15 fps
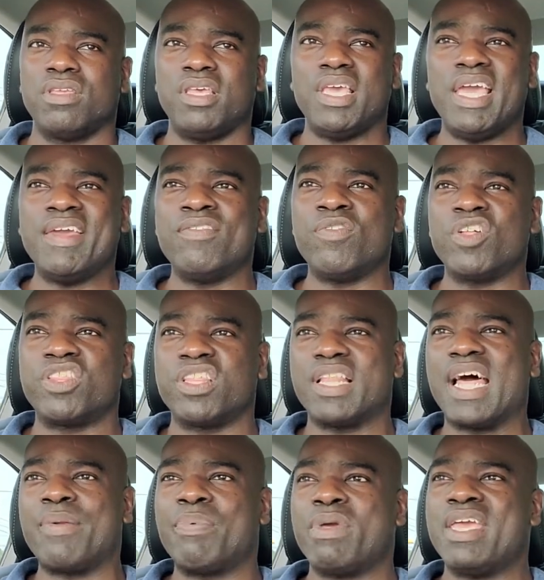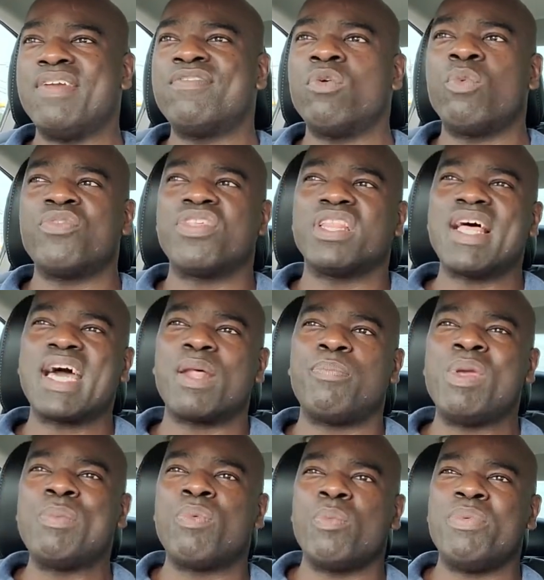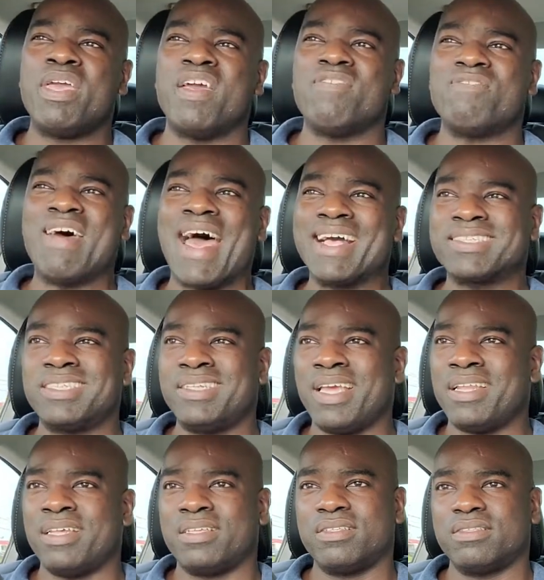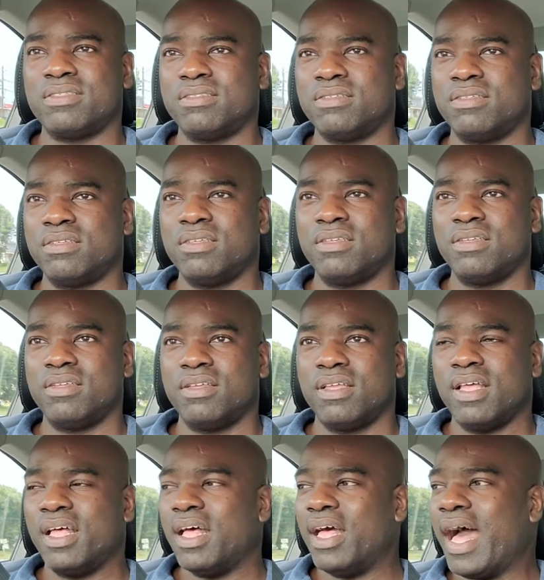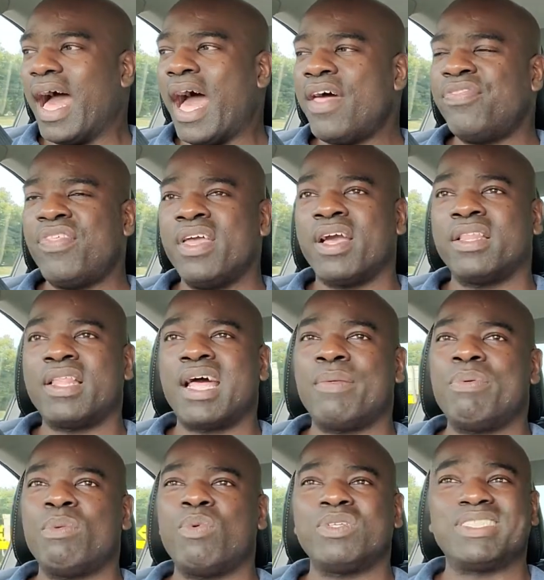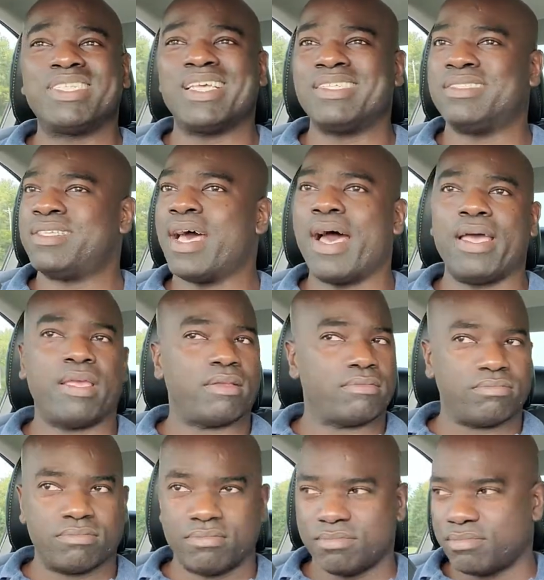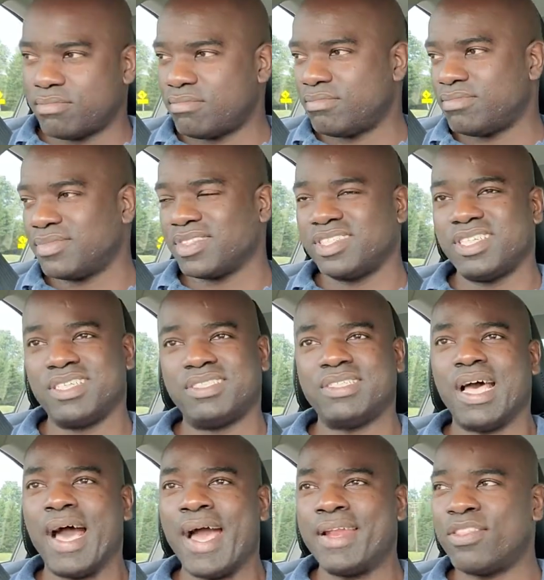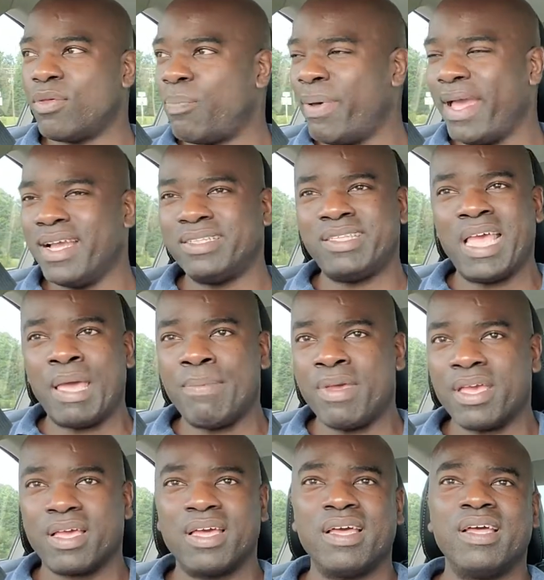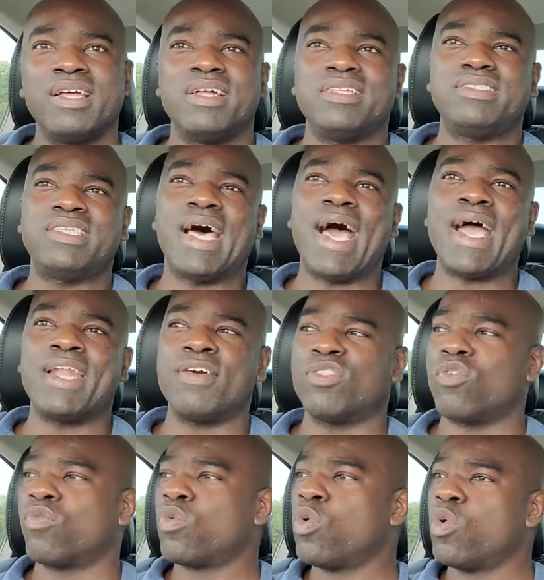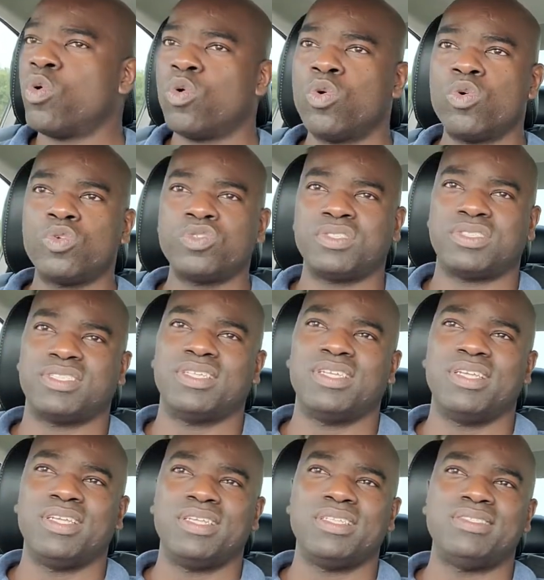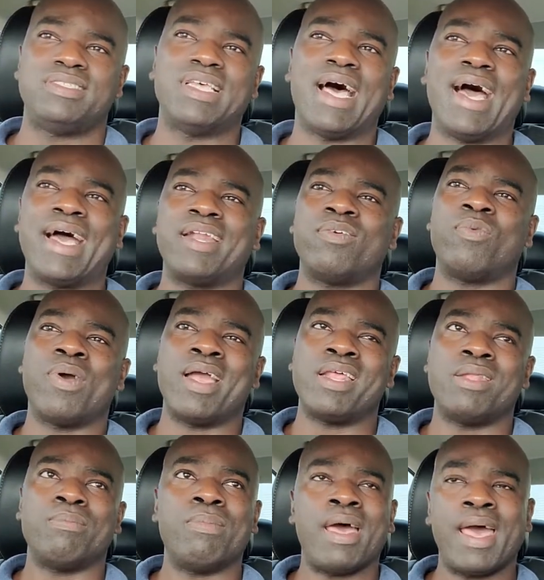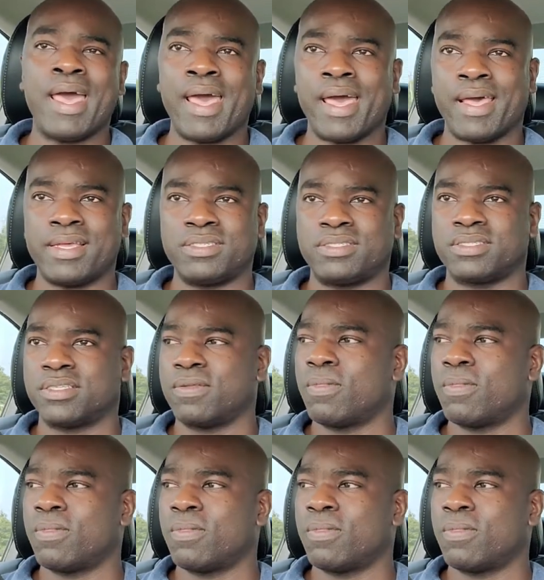even with a lot of even with a lot of people being vaccinated, I think a lot of people are just getting tired. Just tired of the pandemic, tired of the rules, tired of wearing the mask.